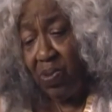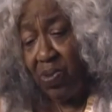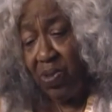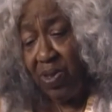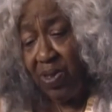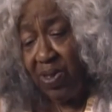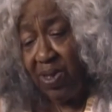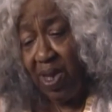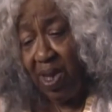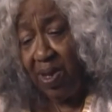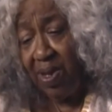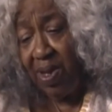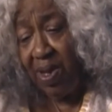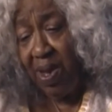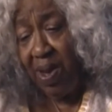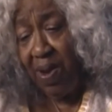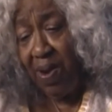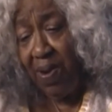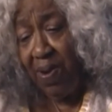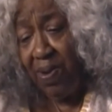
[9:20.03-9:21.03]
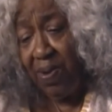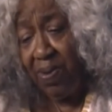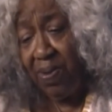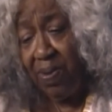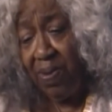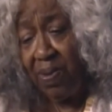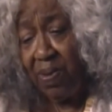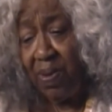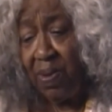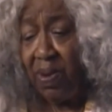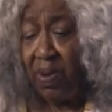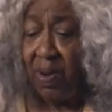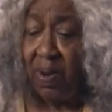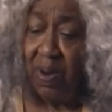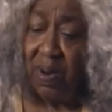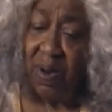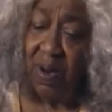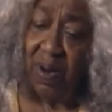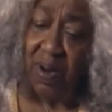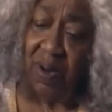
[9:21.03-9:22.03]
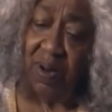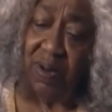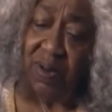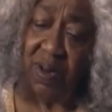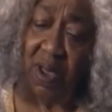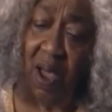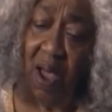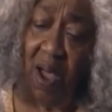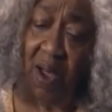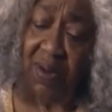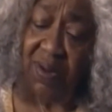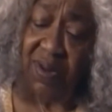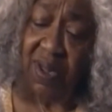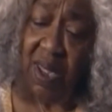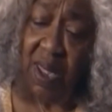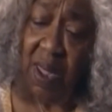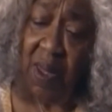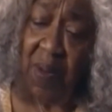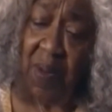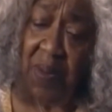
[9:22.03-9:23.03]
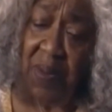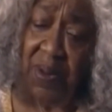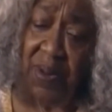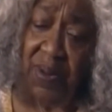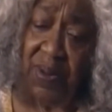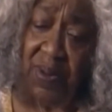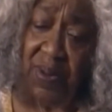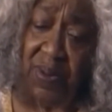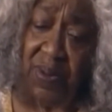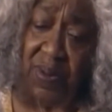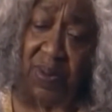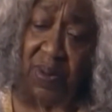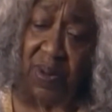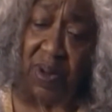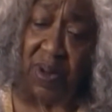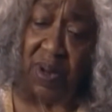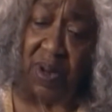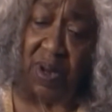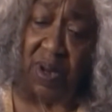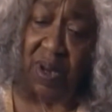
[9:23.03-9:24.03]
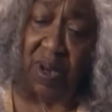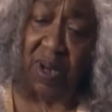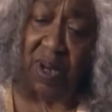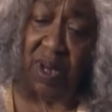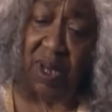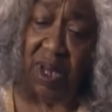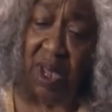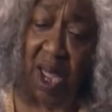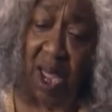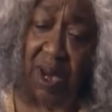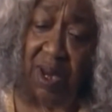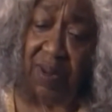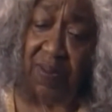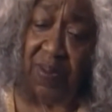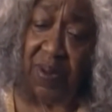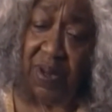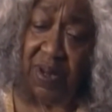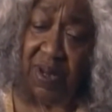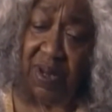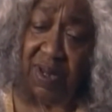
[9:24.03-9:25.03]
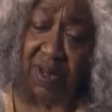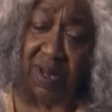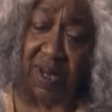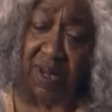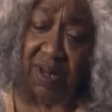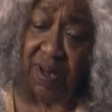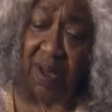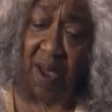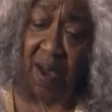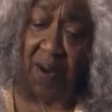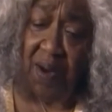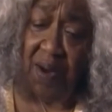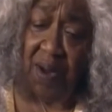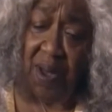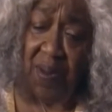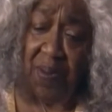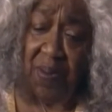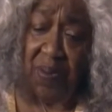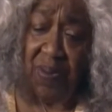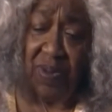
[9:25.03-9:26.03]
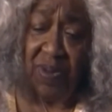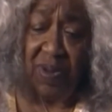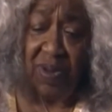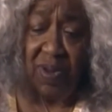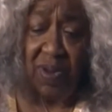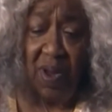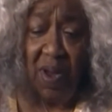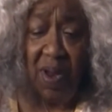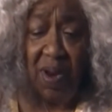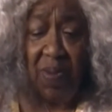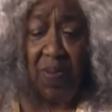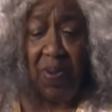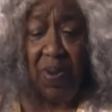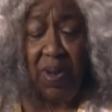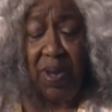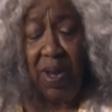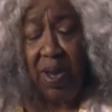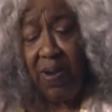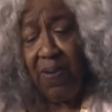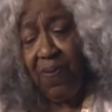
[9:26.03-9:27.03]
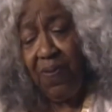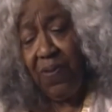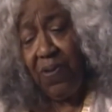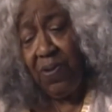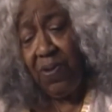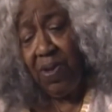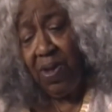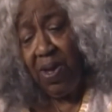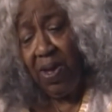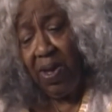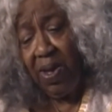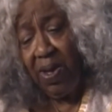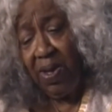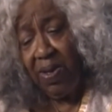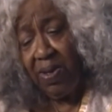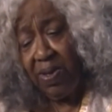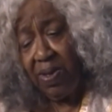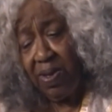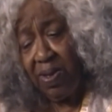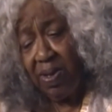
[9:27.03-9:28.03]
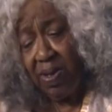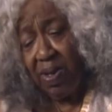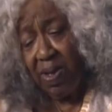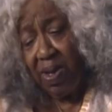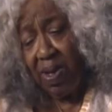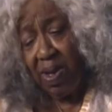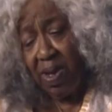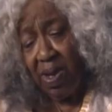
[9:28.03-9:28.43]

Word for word: we sat there and talked some and he got to pick his guitar up and started playing a few things and